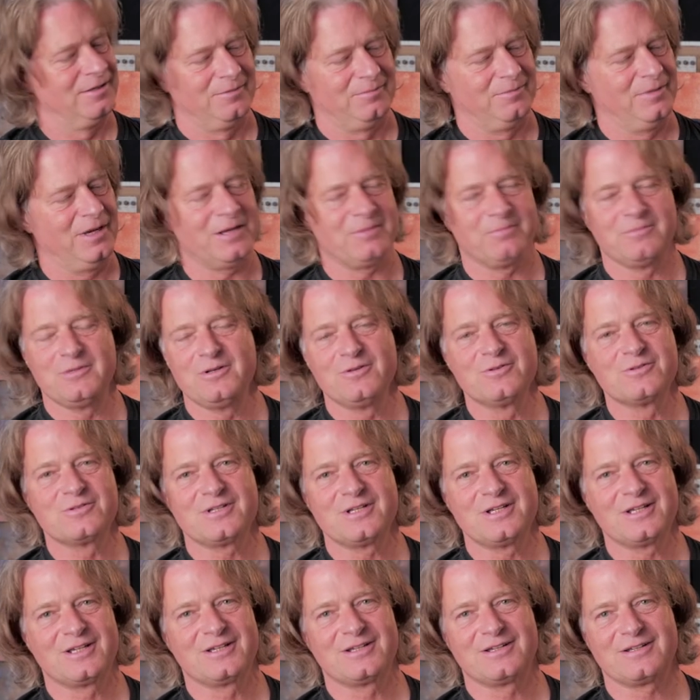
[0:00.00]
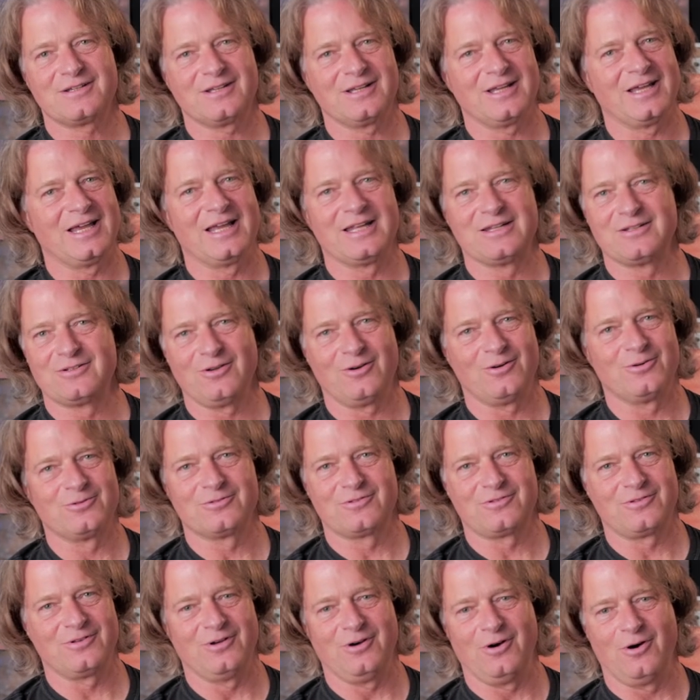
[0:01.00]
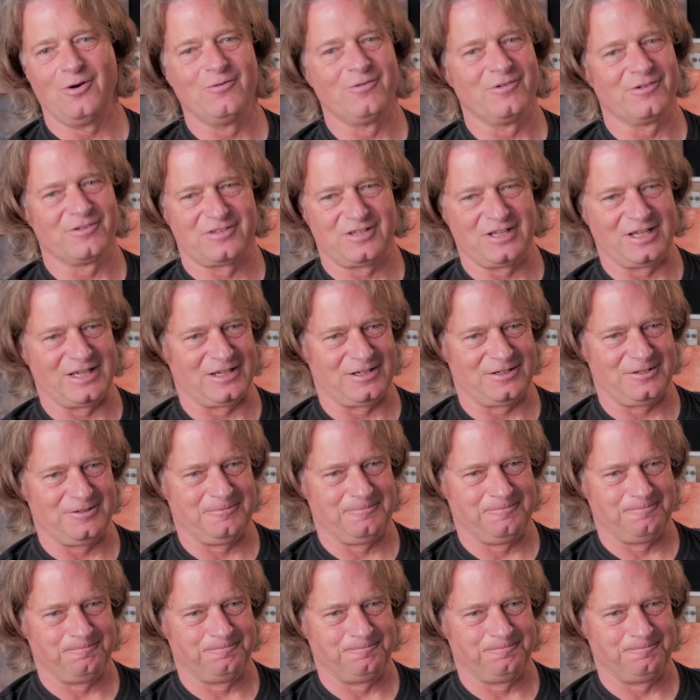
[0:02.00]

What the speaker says: make music and don't overthink.